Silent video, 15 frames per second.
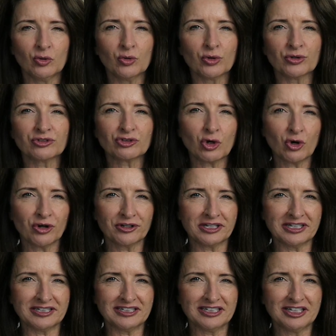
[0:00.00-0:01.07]
or
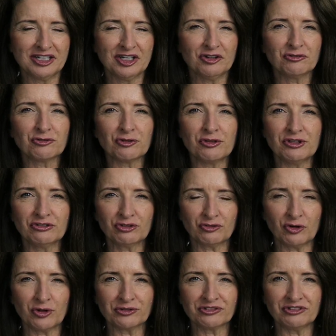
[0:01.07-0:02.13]
Target for this
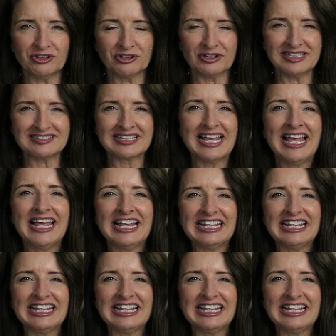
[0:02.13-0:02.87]
fall series?